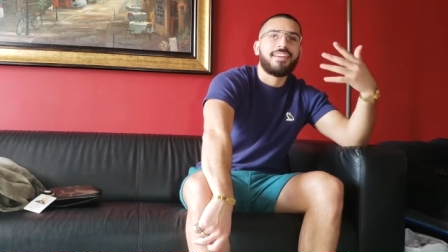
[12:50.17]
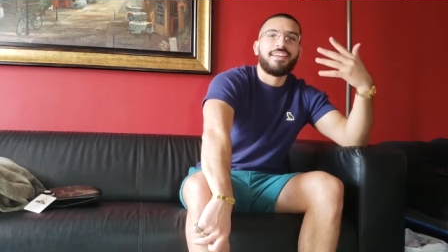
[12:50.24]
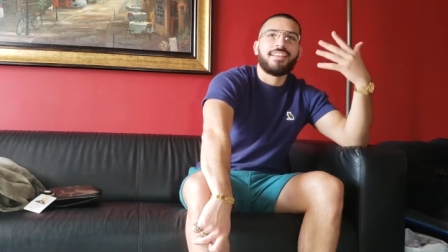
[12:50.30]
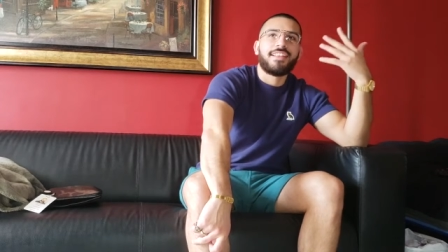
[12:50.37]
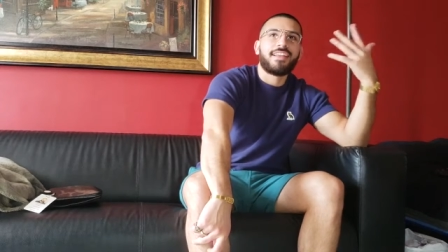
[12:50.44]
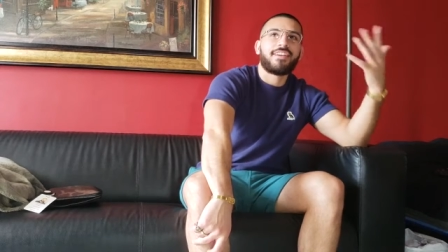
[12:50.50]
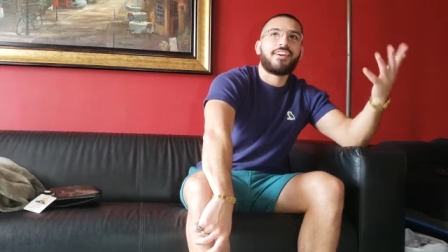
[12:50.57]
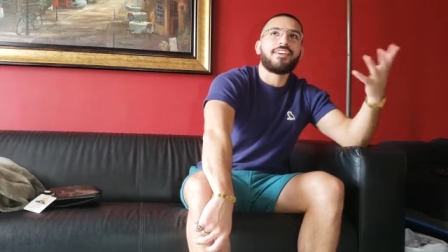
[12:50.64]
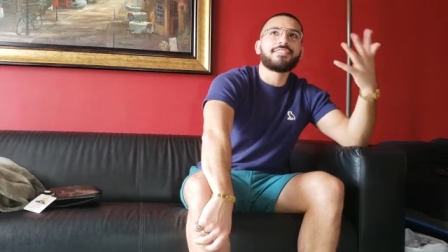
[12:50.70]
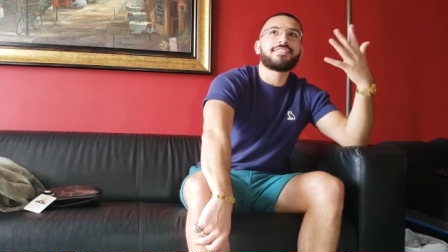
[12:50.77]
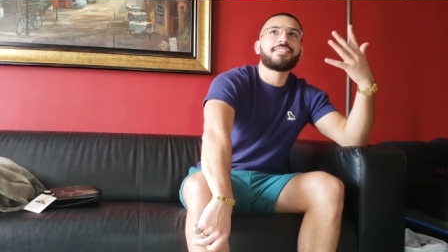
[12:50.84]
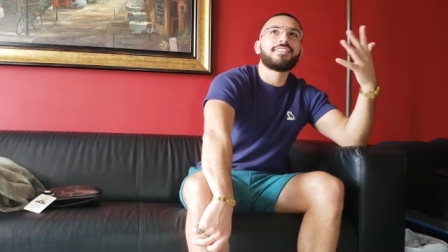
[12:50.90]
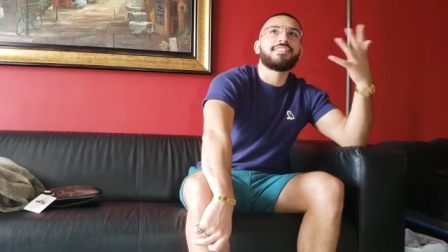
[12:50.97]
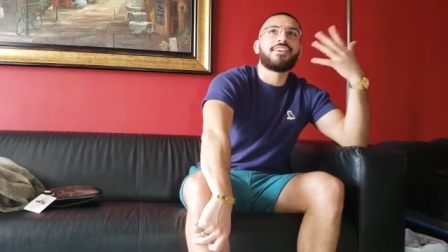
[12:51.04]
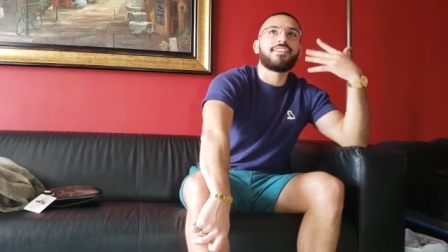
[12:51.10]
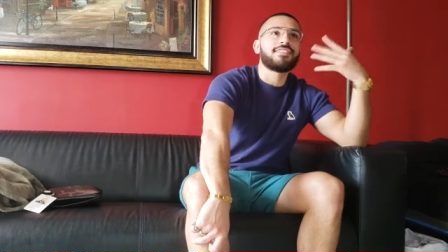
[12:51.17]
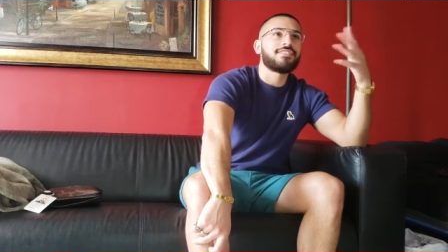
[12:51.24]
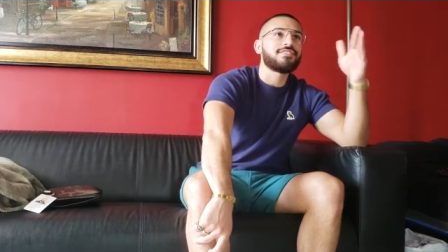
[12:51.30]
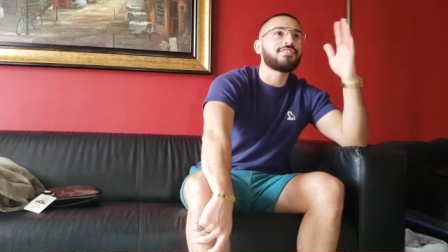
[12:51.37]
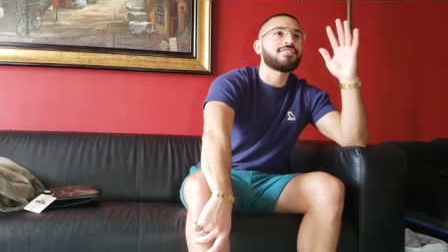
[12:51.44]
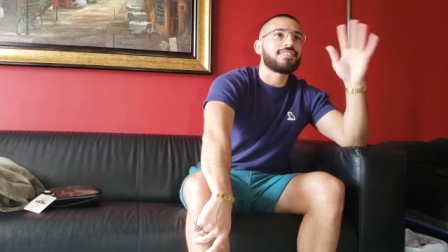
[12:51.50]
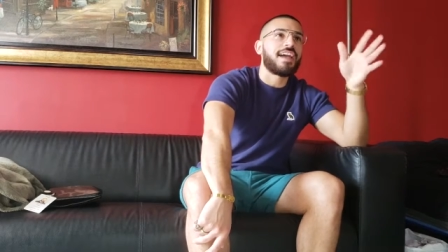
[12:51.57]
Like constantly on each
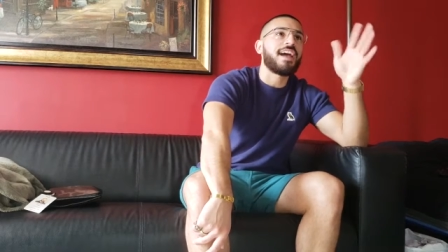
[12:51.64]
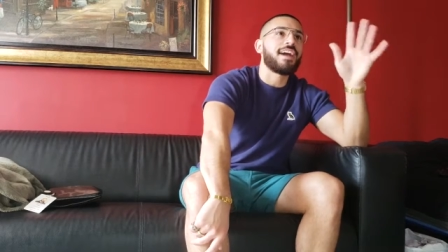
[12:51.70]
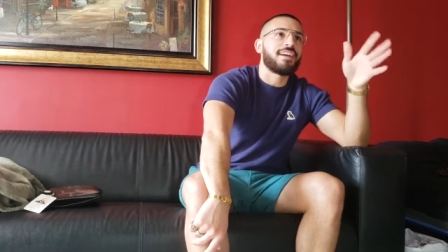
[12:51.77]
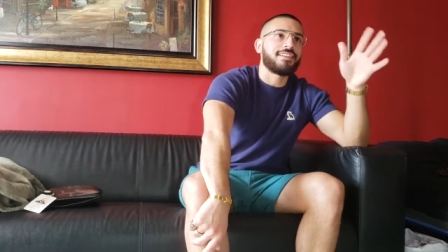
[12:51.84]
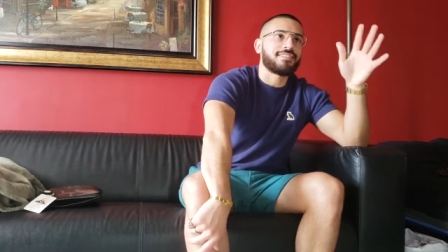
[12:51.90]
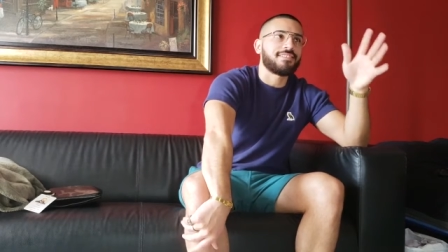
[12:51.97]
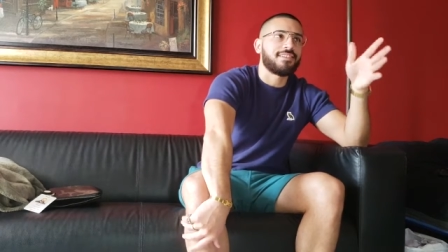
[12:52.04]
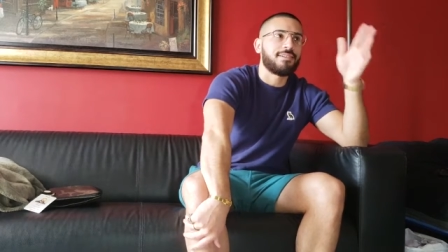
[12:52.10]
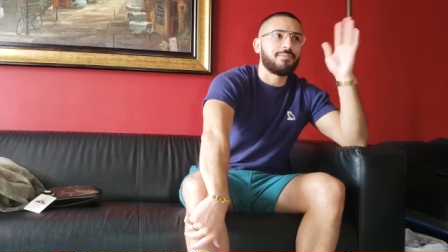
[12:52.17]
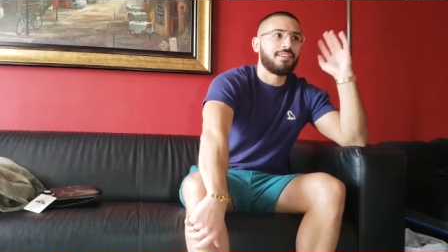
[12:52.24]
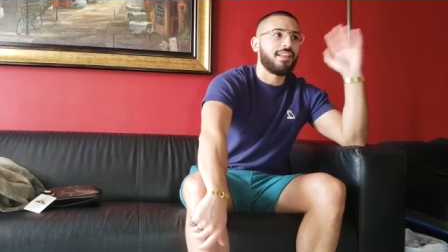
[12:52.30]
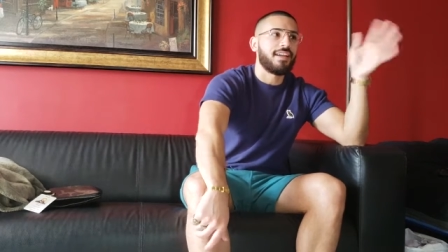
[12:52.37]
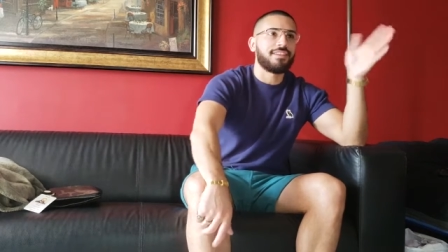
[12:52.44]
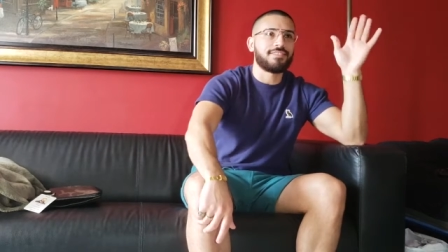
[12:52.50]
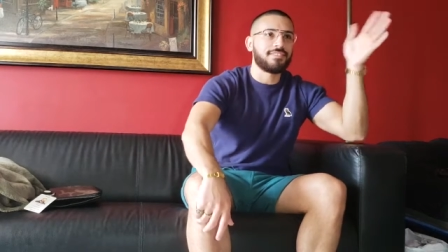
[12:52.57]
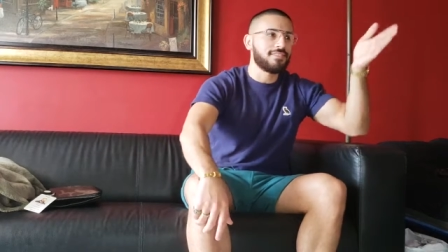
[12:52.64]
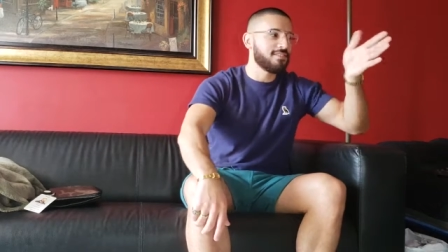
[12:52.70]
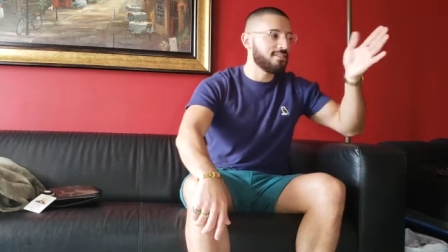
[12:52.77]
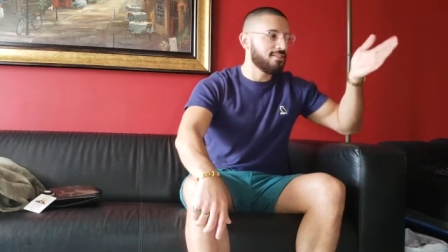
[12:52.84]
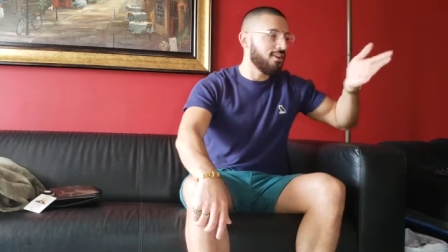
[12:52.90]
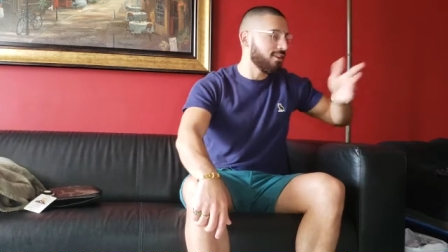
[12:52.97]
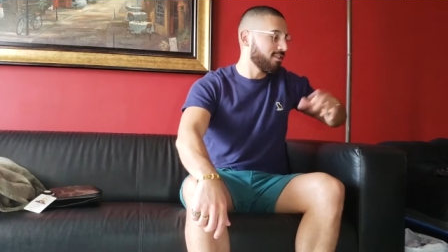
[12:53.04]
other's ass. You yeah. get me? Like
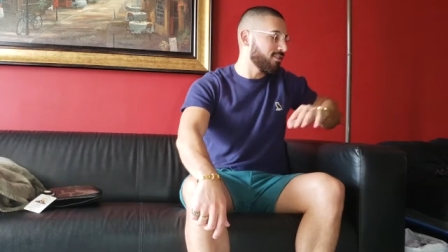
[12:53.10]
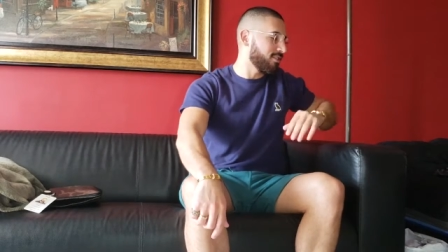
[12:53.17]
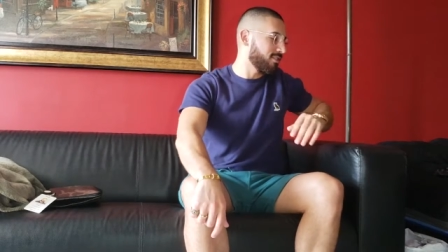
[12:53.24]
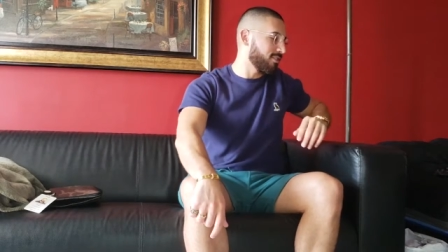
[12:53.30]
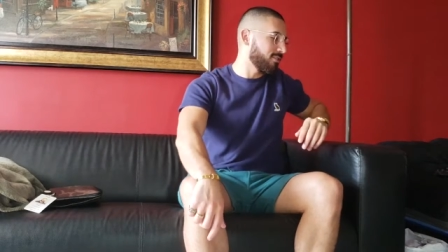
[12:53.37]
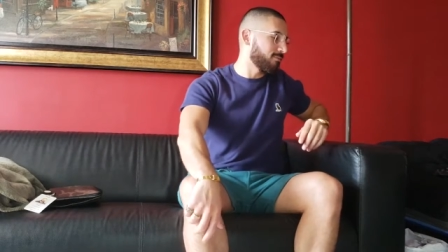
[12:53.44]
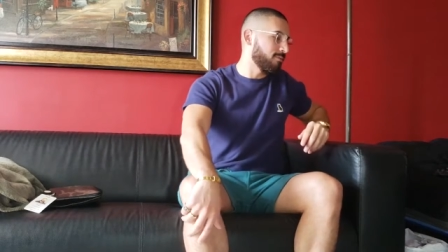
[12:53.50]
just talking shit.